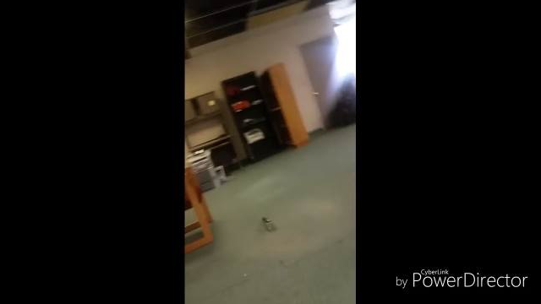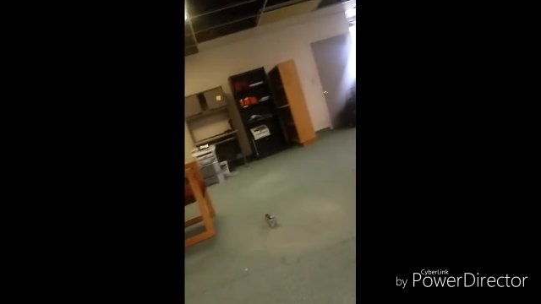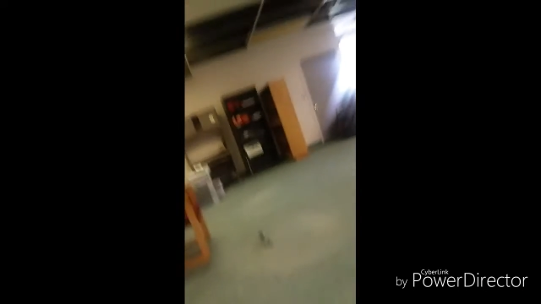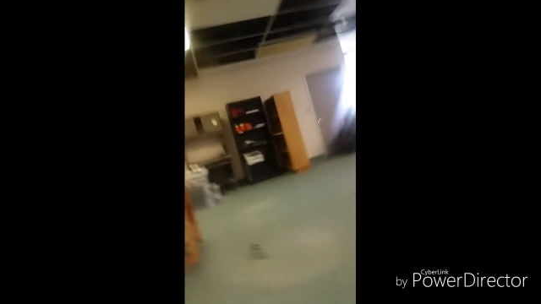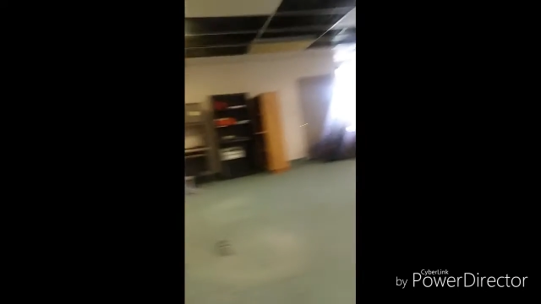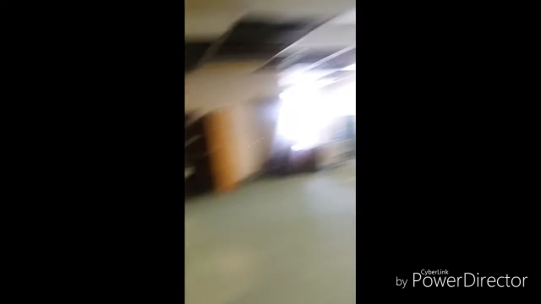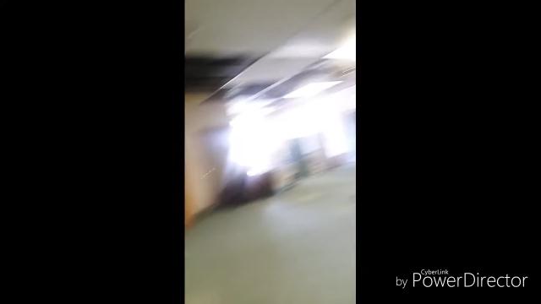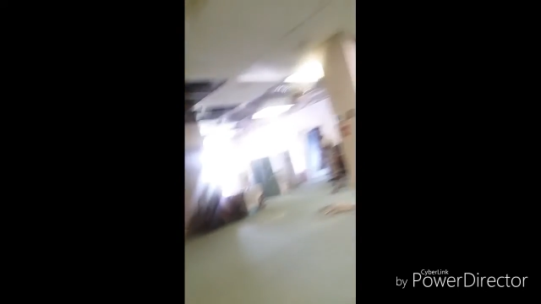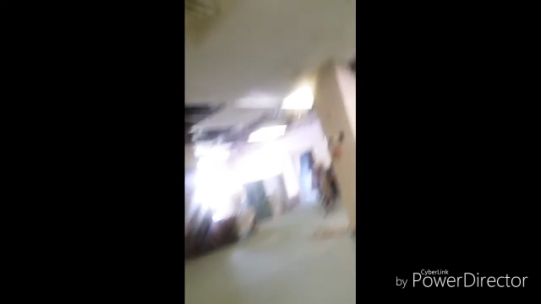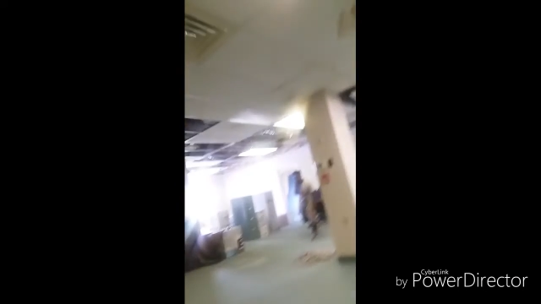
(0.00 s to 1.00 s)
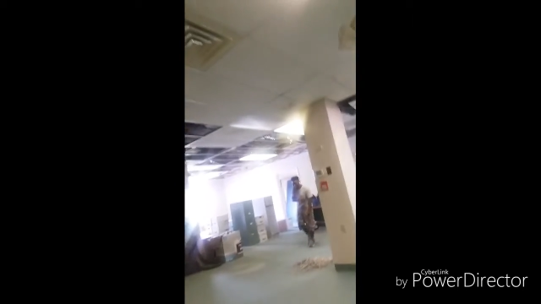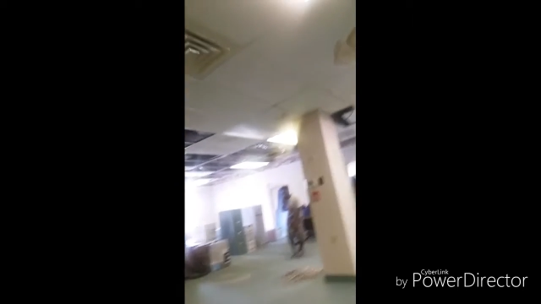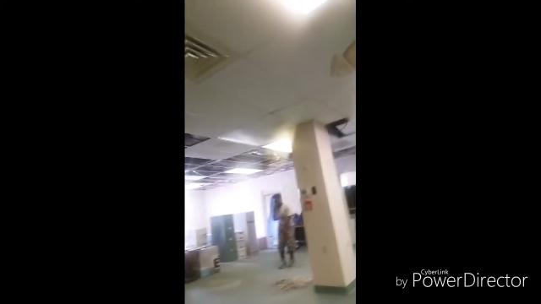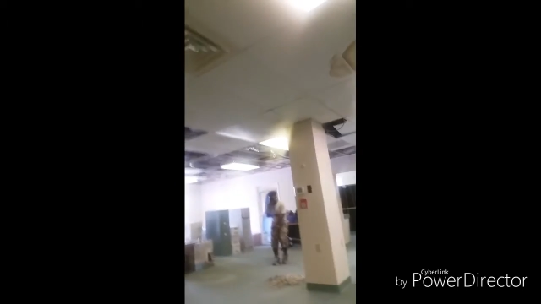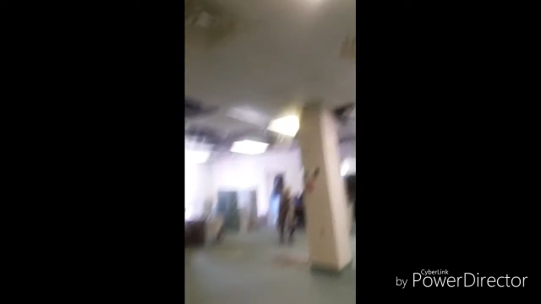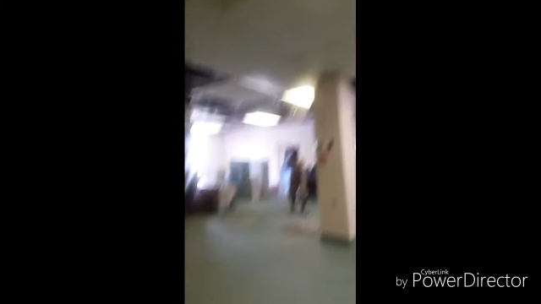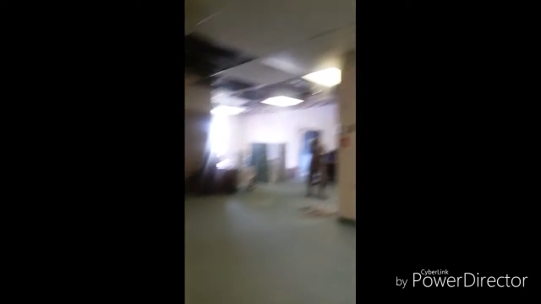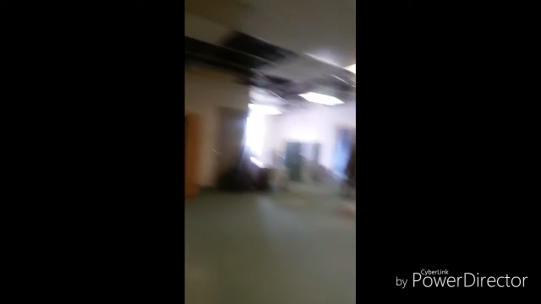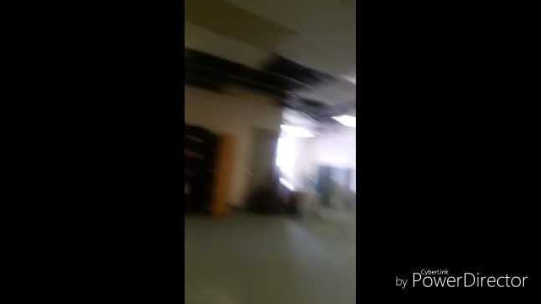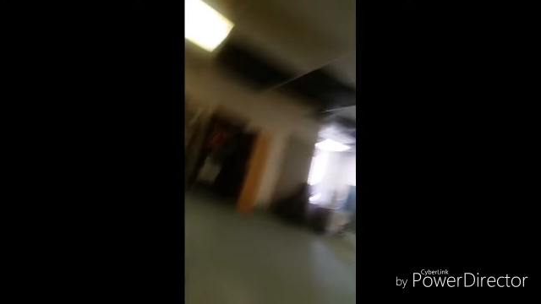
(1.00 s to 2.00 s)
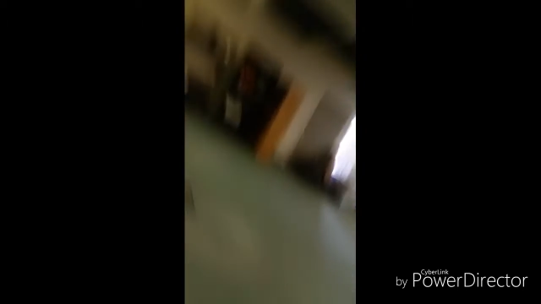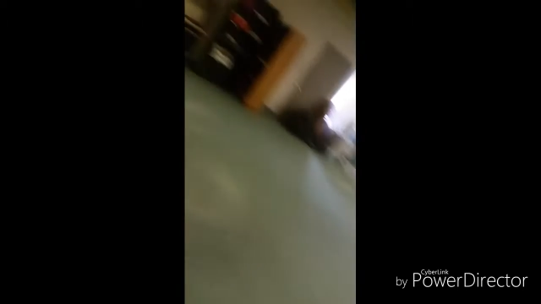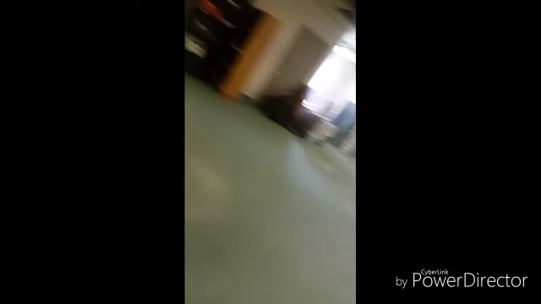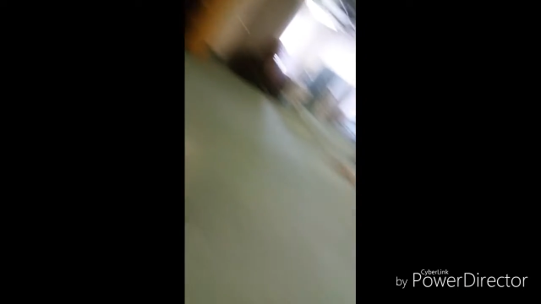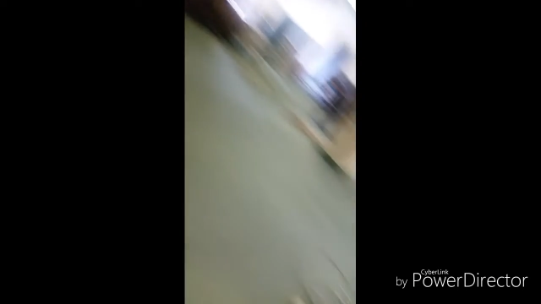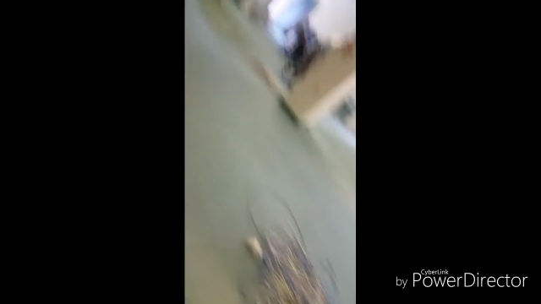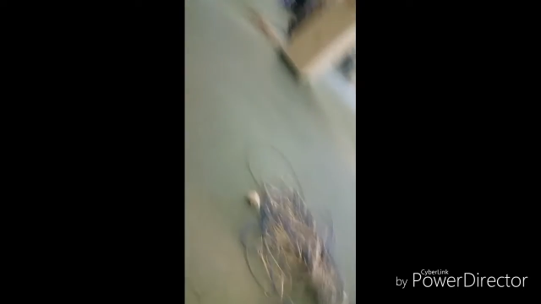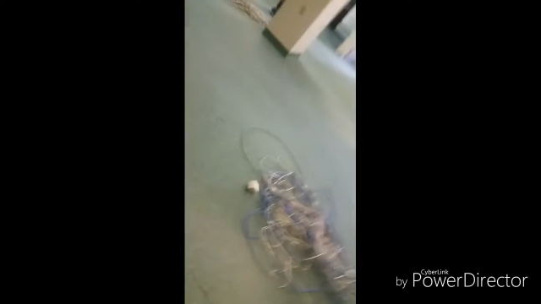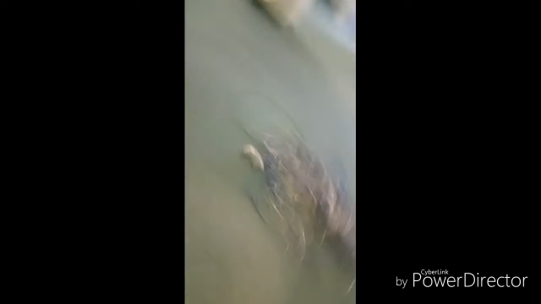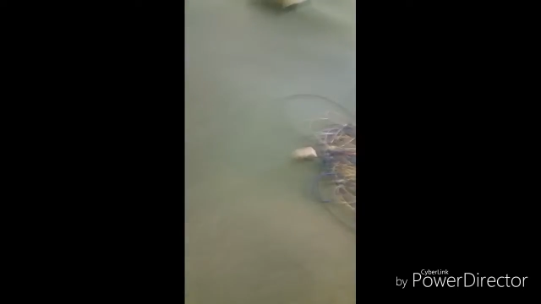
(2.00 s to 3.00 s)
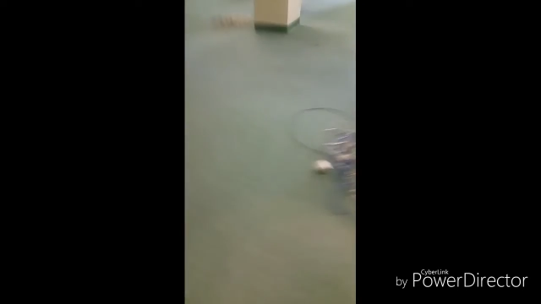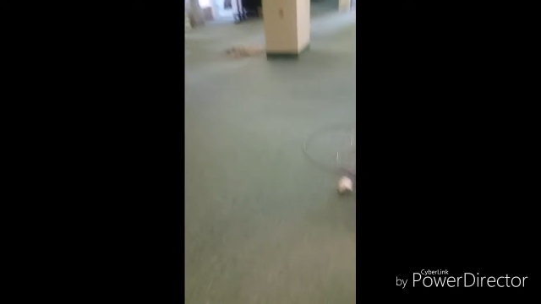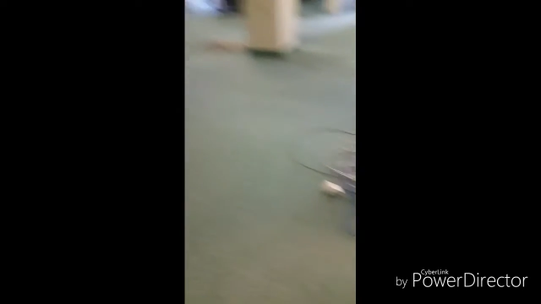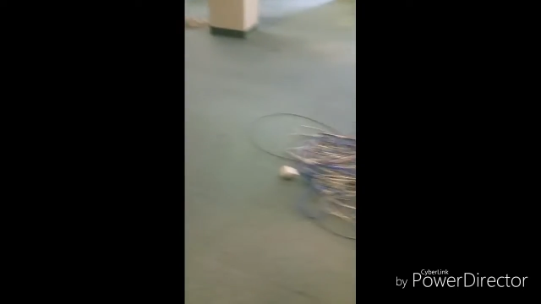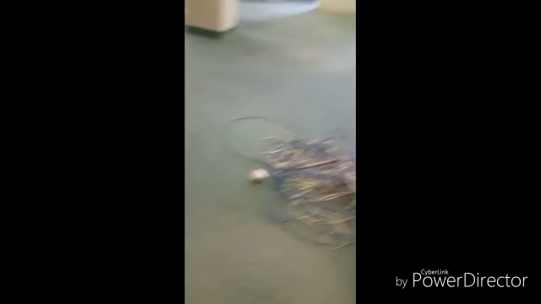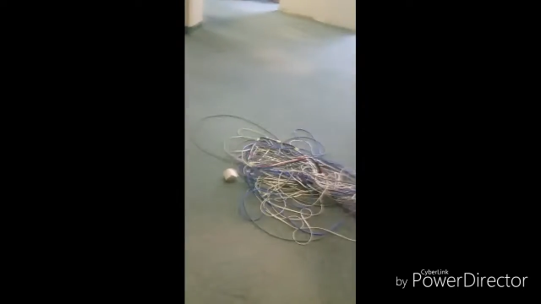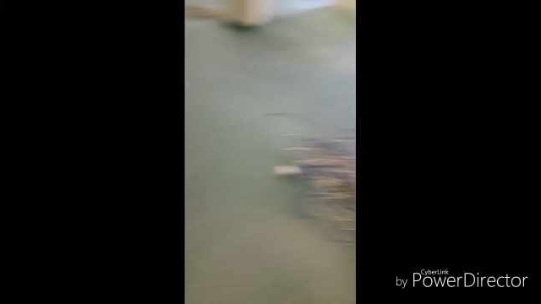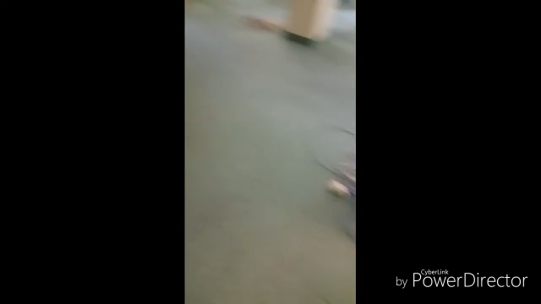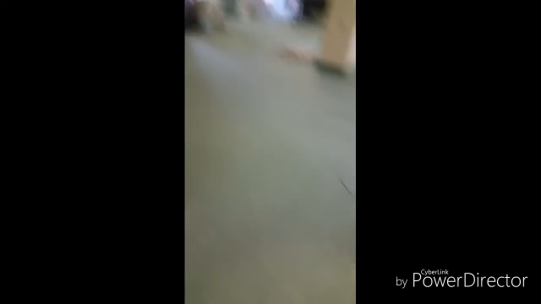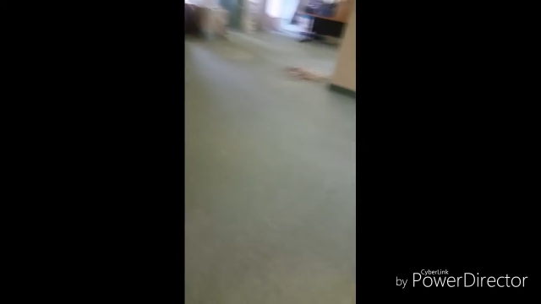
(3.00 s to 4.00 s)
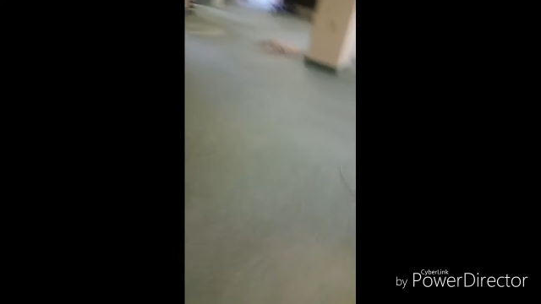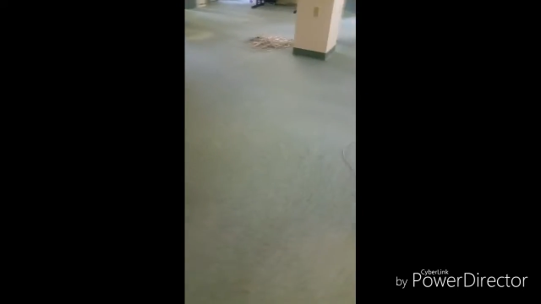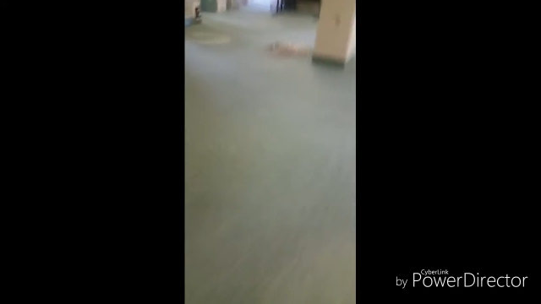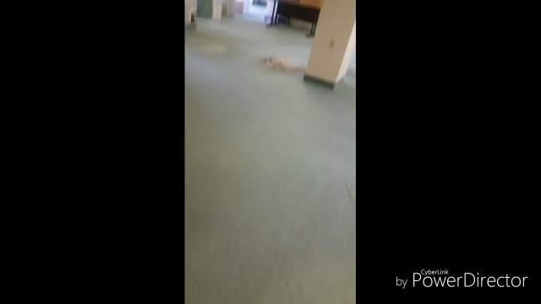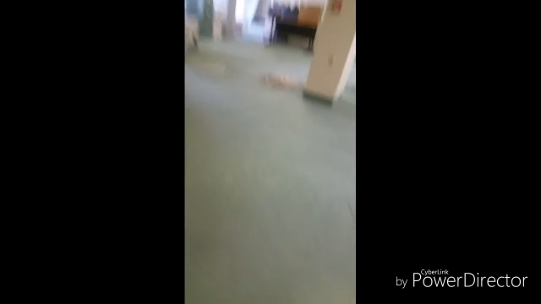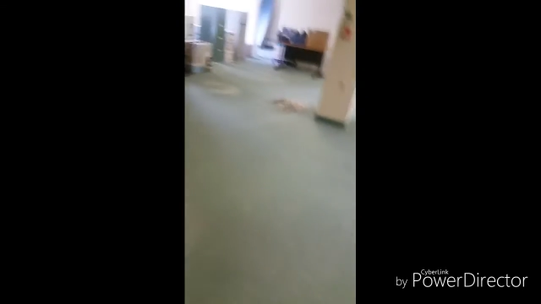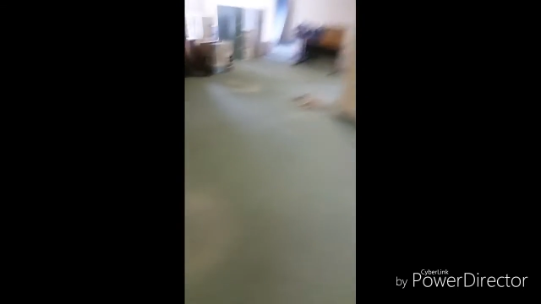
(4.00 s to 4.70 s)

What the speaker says: No face is visible, so there are no lips to read.